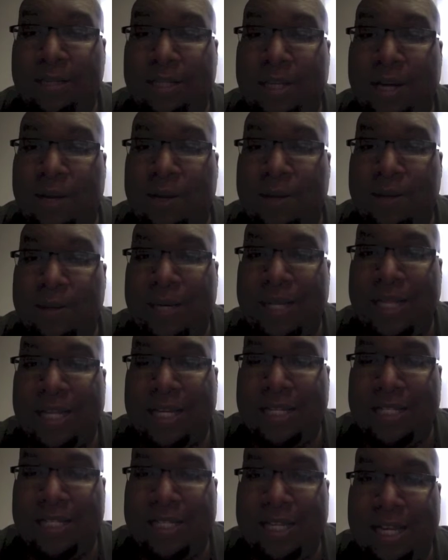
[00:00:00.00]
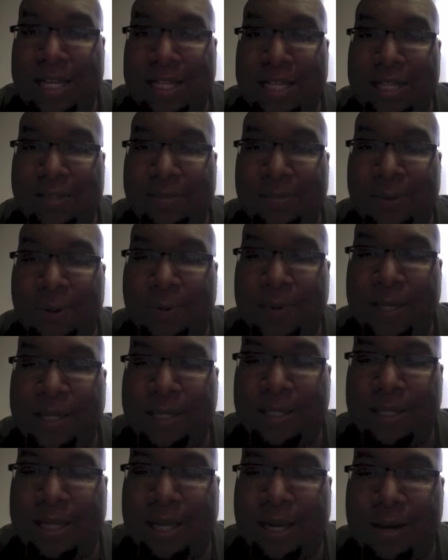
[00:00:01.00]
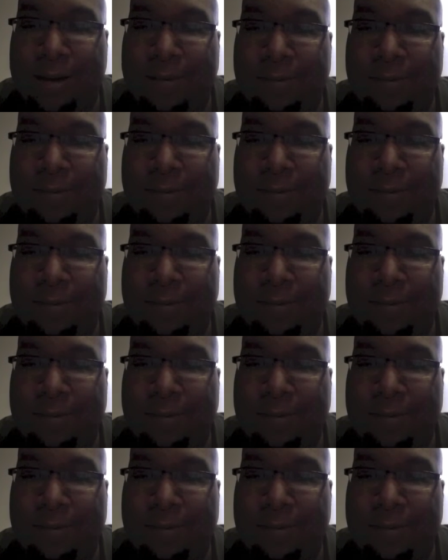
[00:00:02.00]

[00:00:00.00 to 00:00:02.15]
So, at least in this moment.